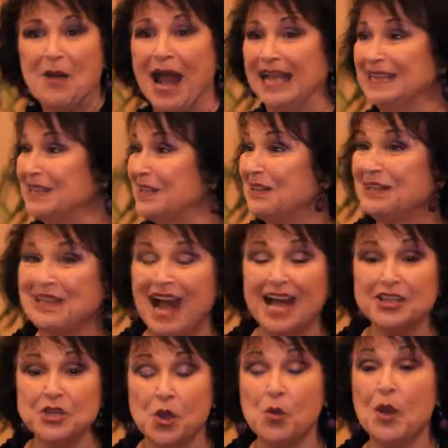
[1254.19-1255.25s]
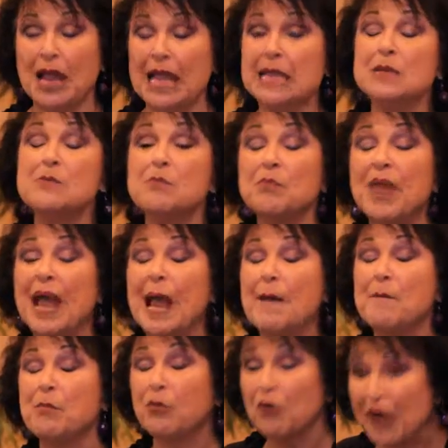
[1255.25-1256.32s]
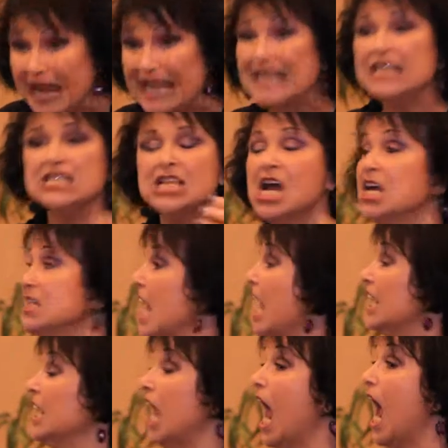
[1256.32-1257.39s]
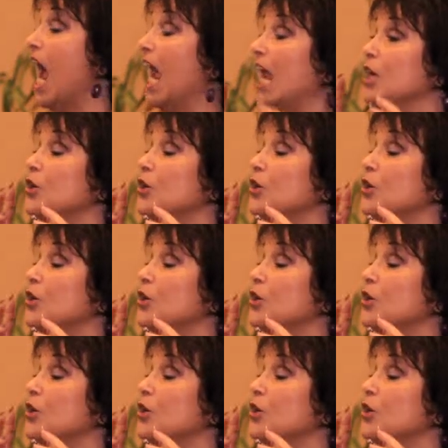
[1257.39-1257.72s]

my little condo and praying in tongues. I didn't, I